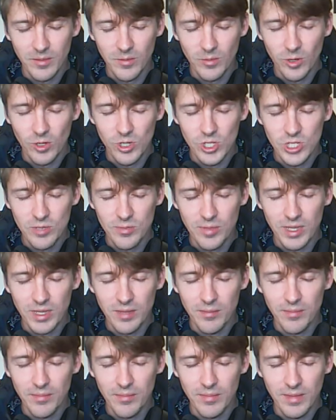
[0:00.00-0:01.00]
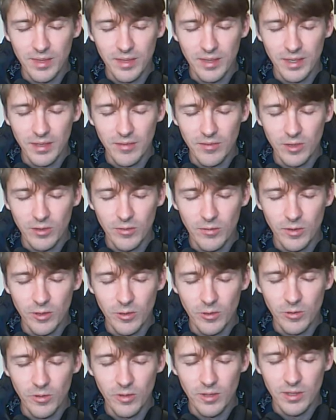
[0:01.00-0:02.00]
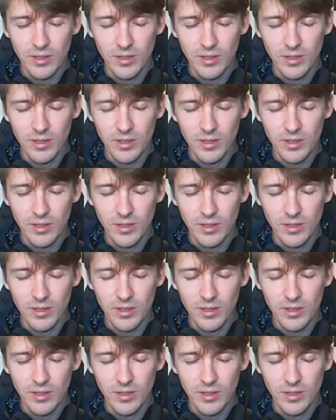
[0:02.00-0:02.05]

worship him if you feel